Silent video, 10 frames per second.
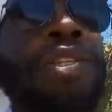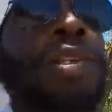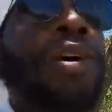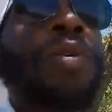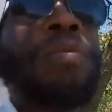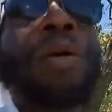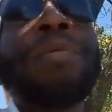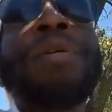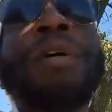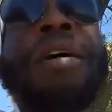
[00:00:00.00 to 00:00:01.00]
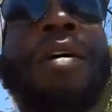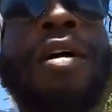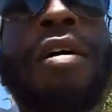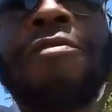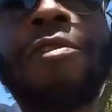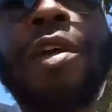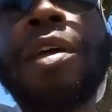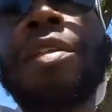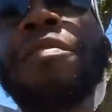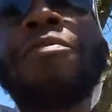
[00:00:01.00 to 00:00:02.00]
that you know, maybe a
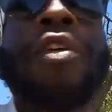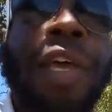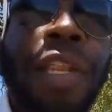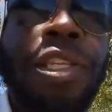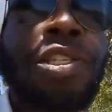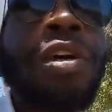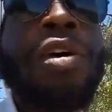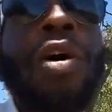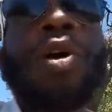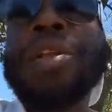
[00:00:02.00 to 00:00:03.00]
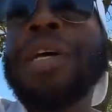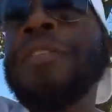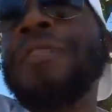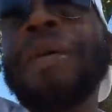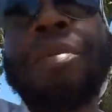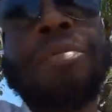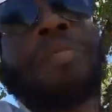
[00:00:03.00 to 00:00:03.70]
friend, friends, or another family